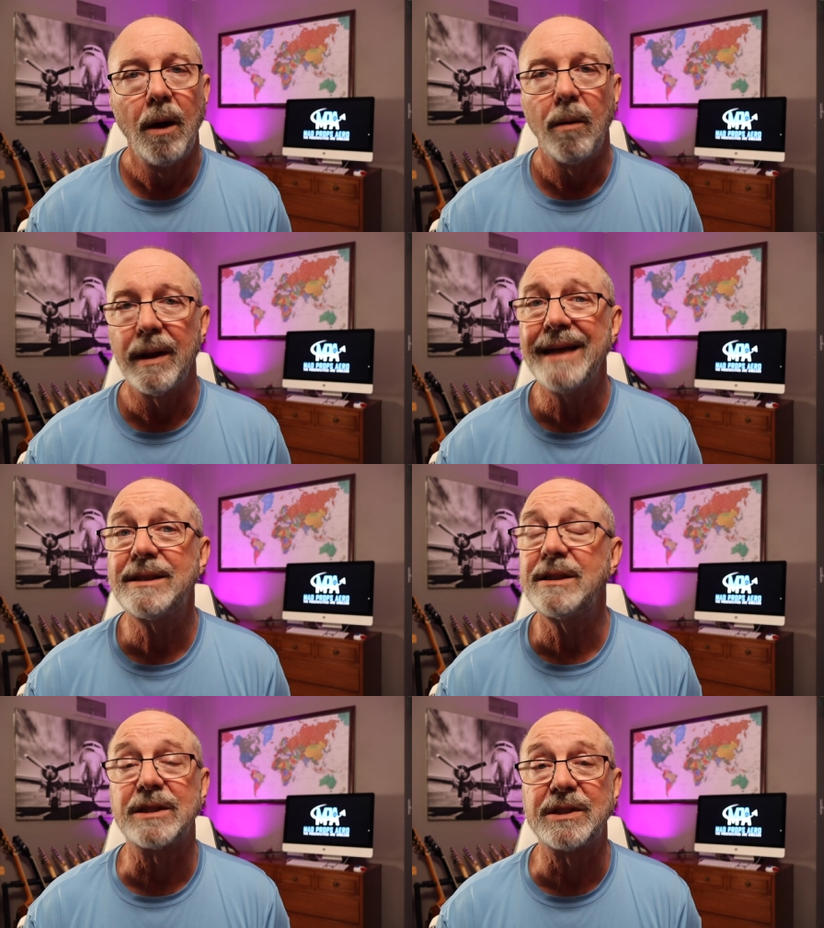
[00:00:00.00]
Well,
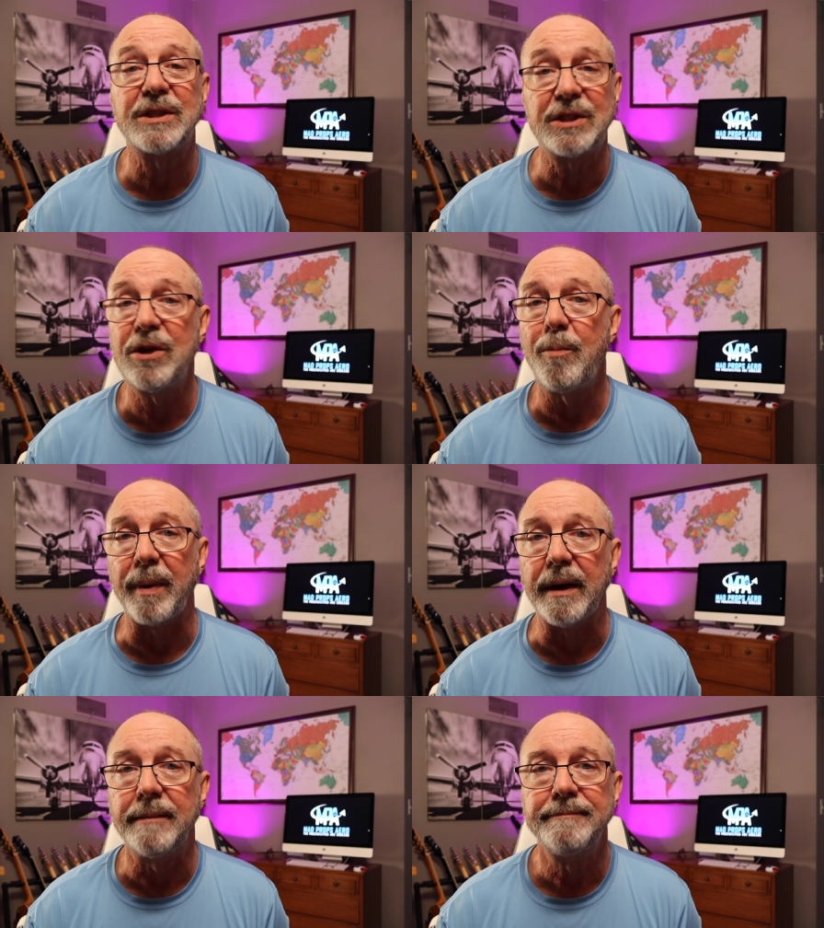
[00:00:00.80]
that's just
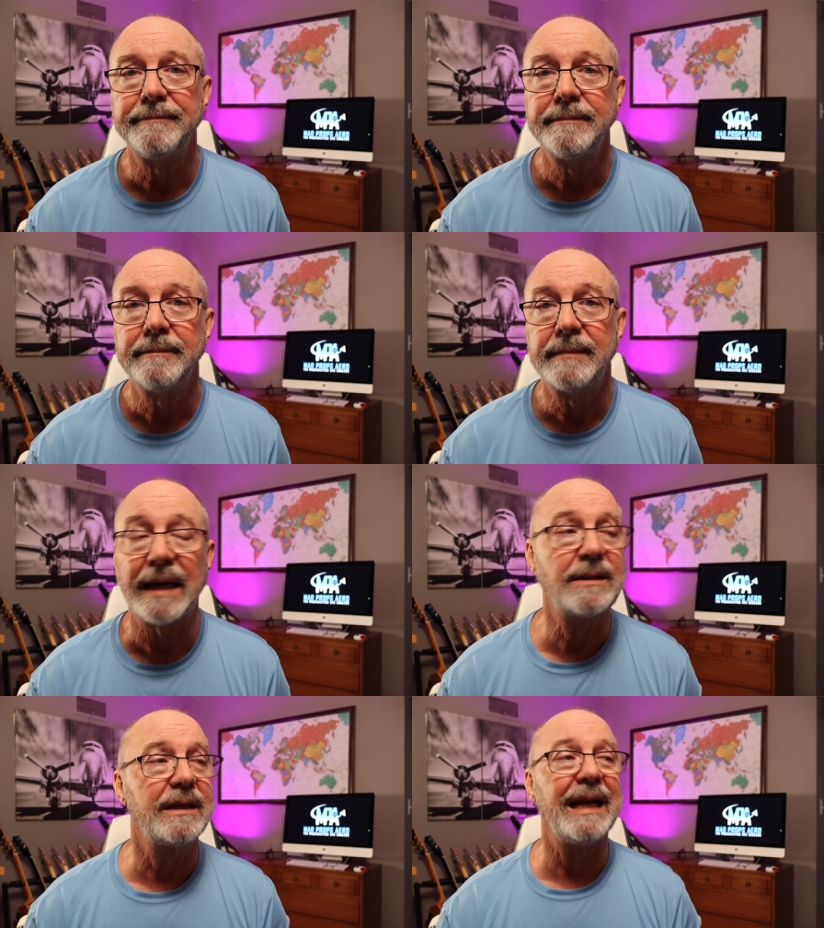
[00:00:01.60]
stupid.
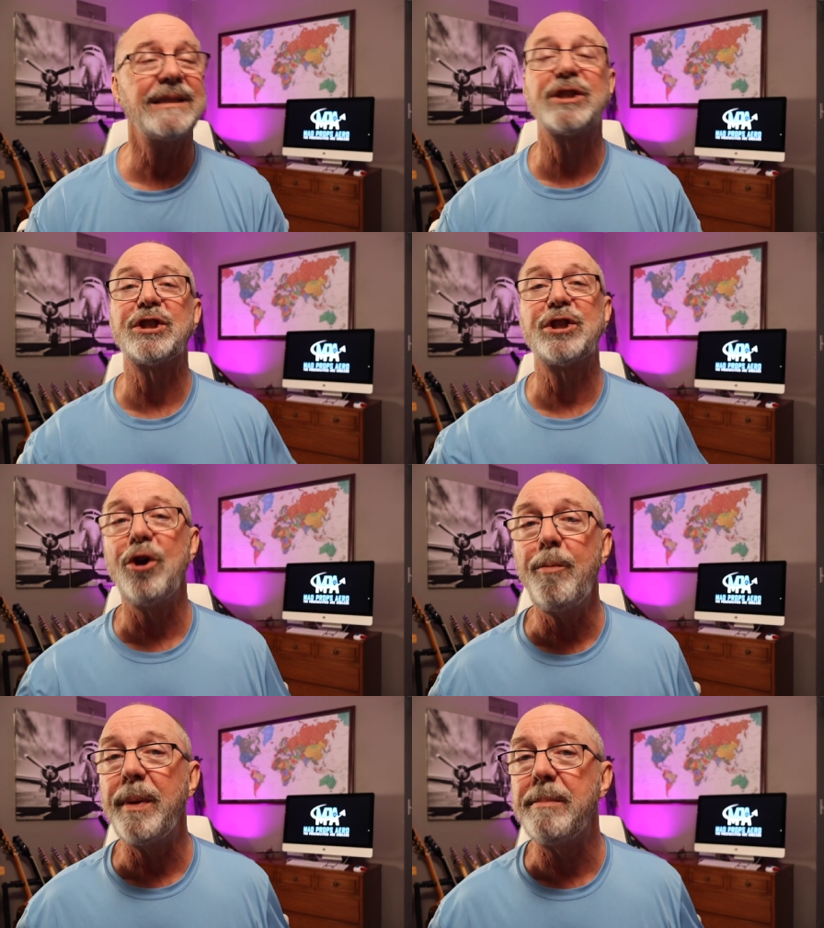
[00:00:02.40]
That, that's
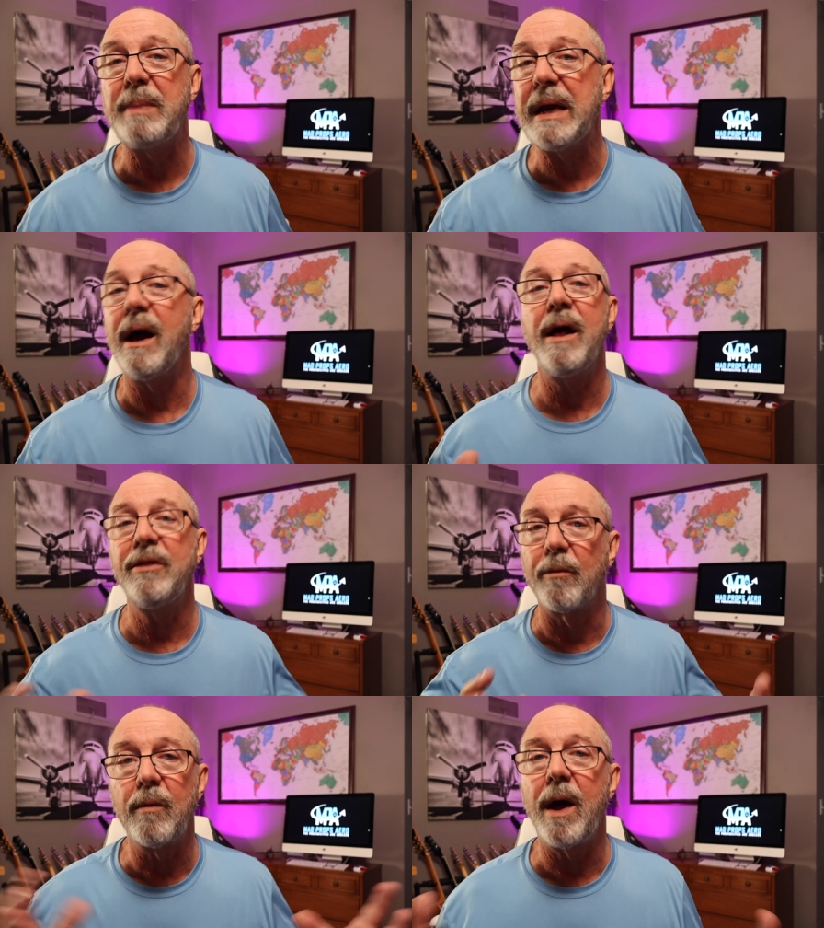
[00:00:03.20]
stupid
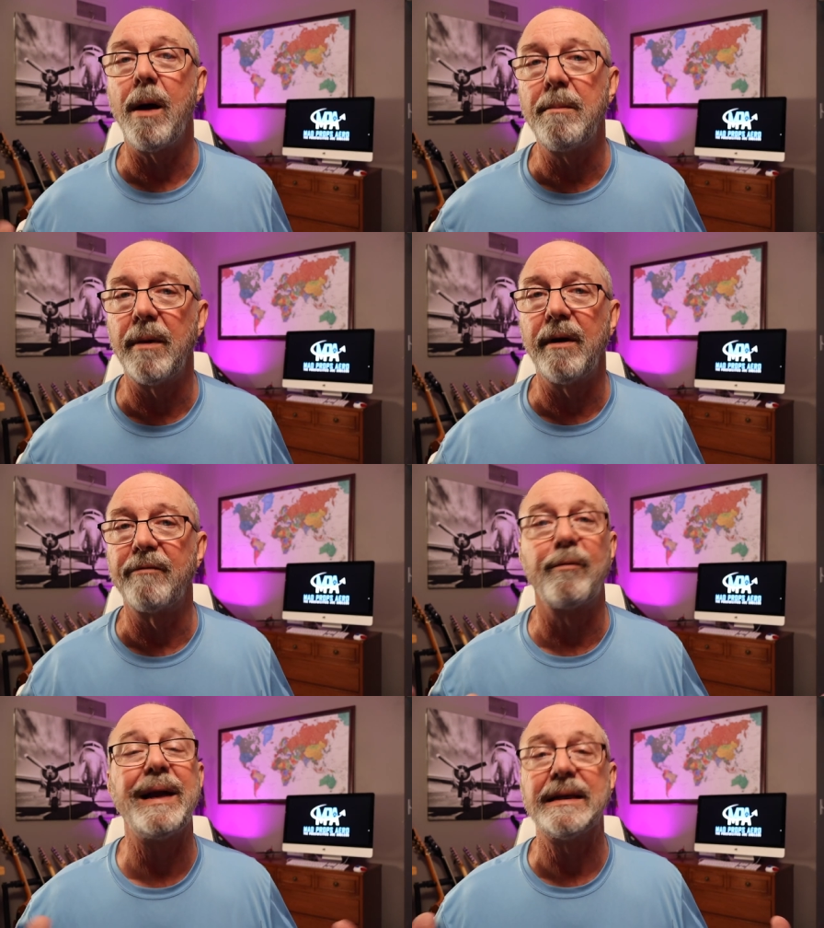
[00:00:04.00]
beyond the realm
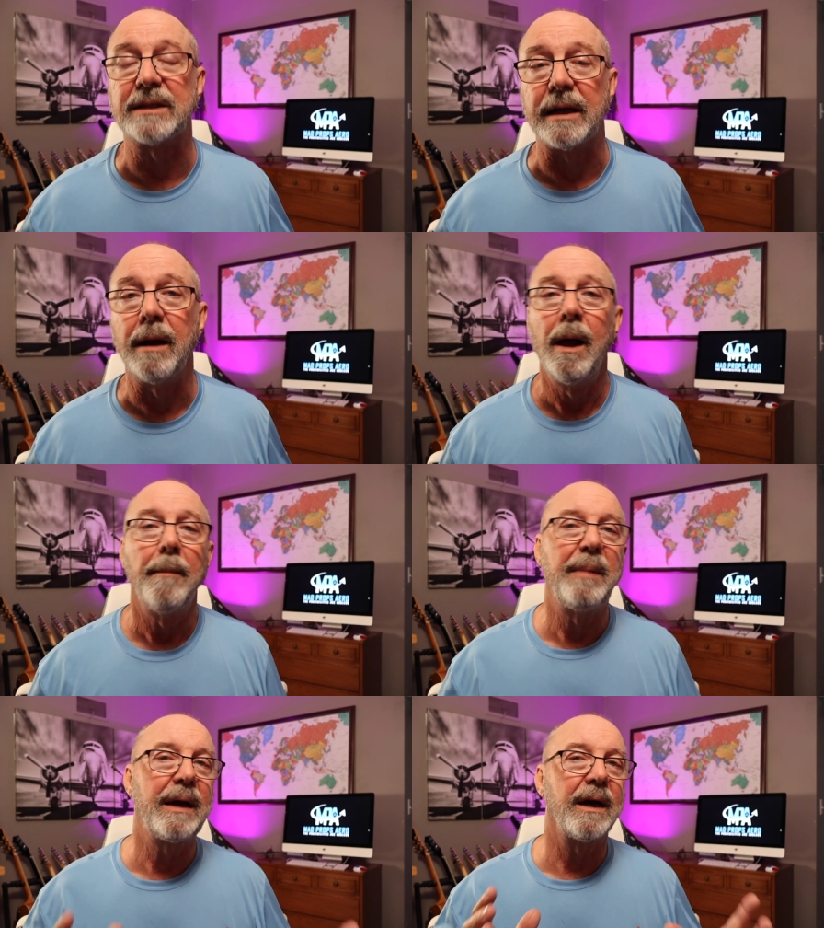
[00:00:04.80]
of reason
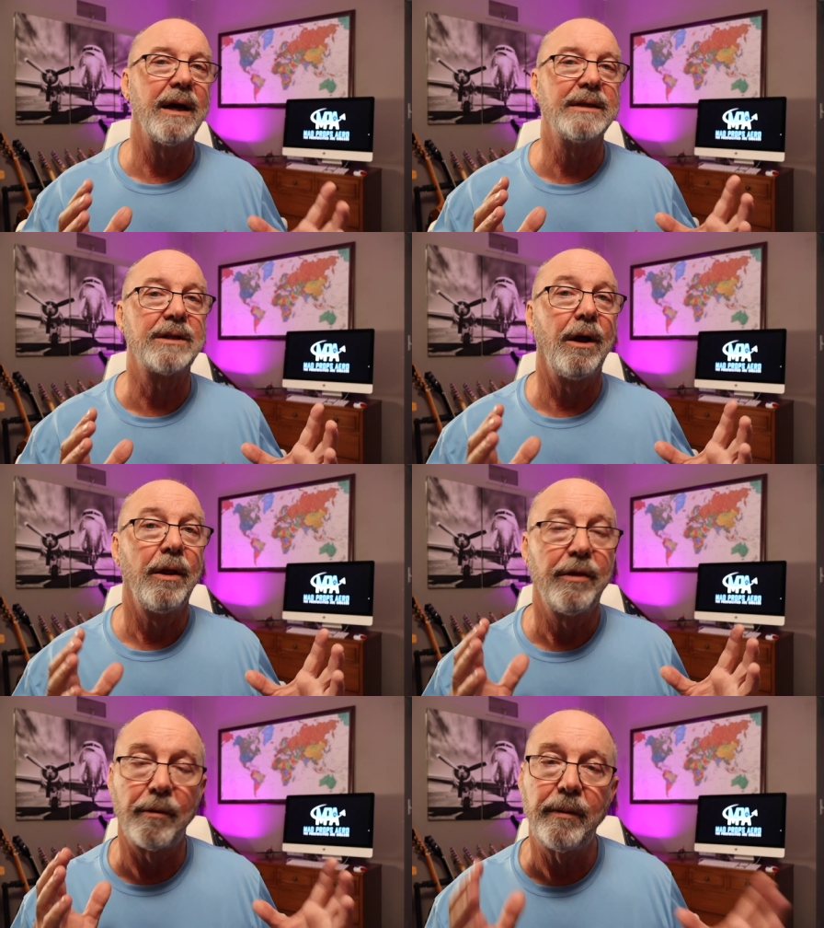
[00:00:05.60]
because
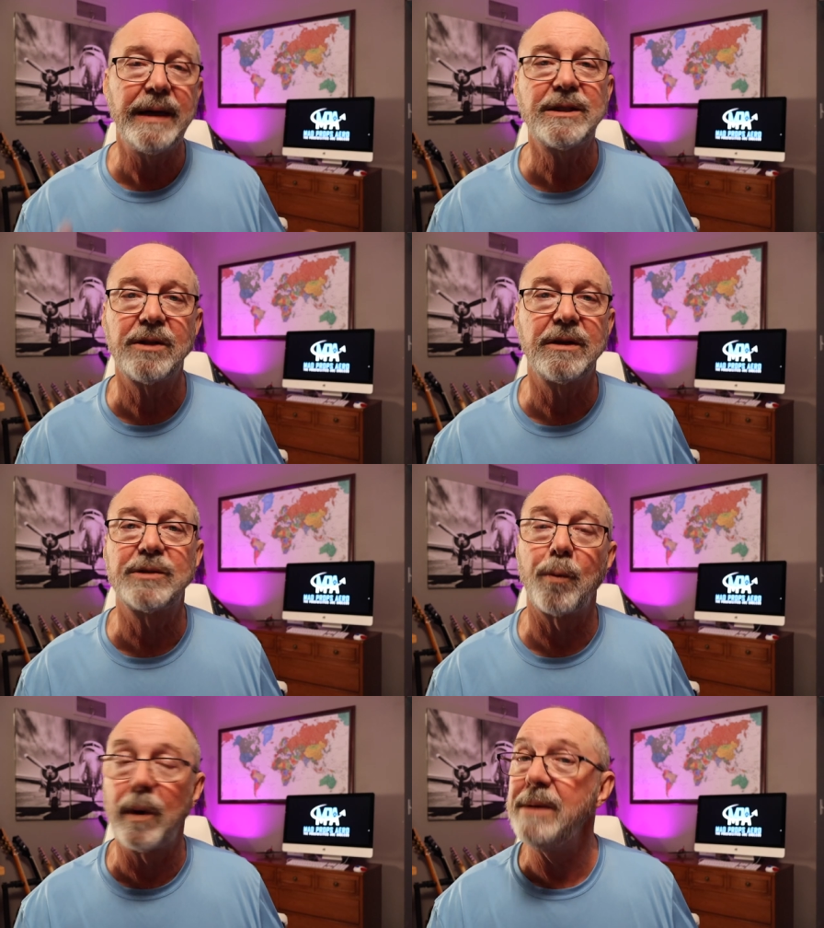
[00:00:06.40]
the
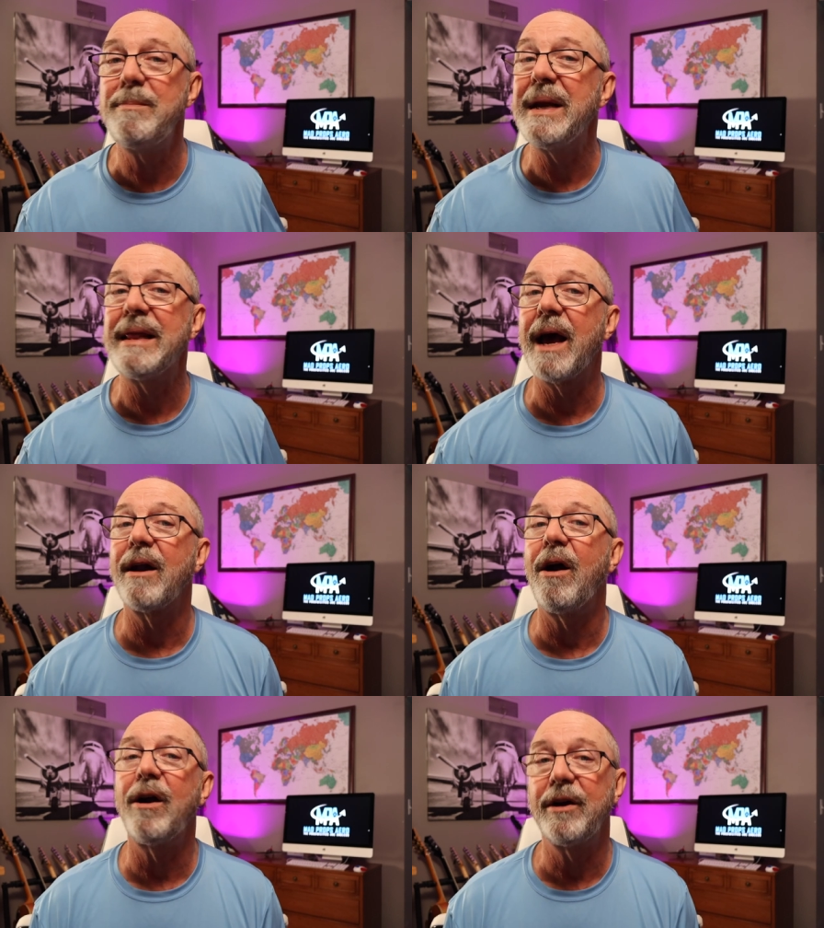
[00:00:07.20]
research wouldn't be that
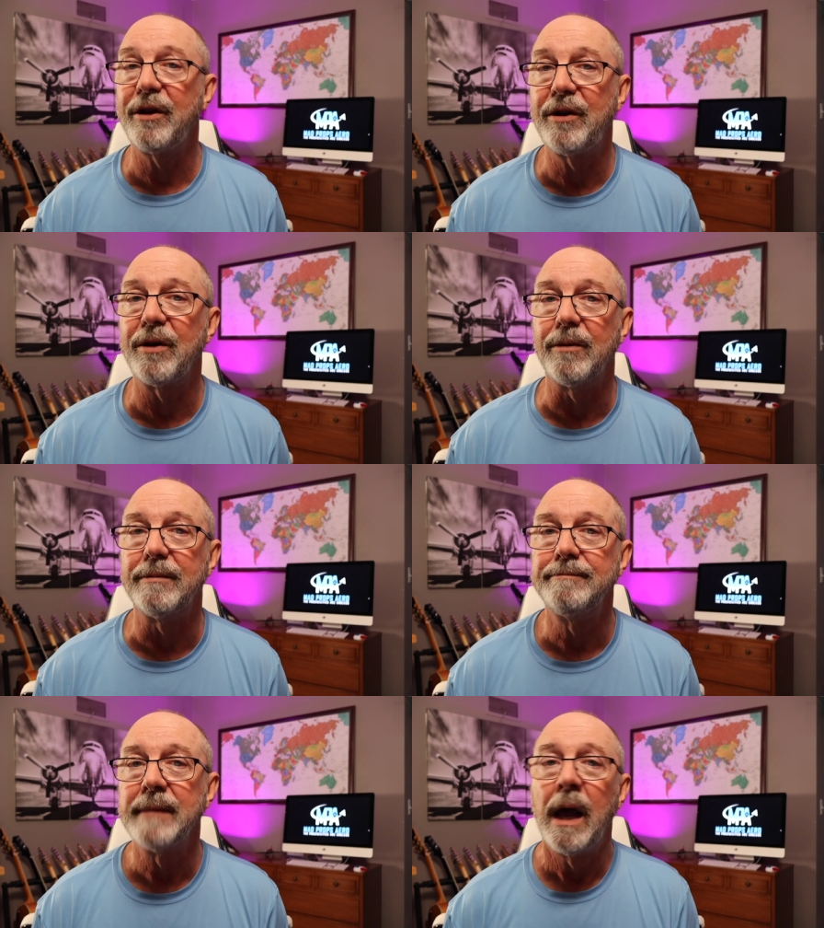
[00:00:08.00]
hard to do.